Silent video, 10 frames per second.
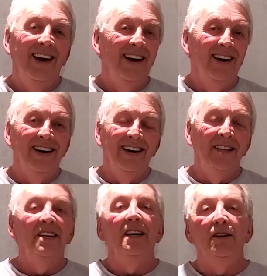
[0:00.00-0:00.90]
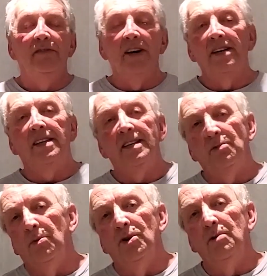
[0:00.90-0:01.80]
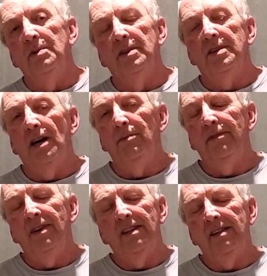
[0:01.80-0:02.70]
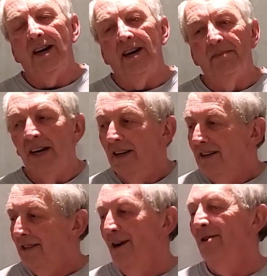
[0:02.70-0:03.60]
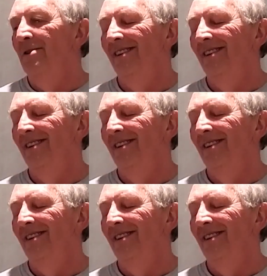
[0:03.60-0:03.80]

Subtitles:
And you've done a day's work by the time you've done that. So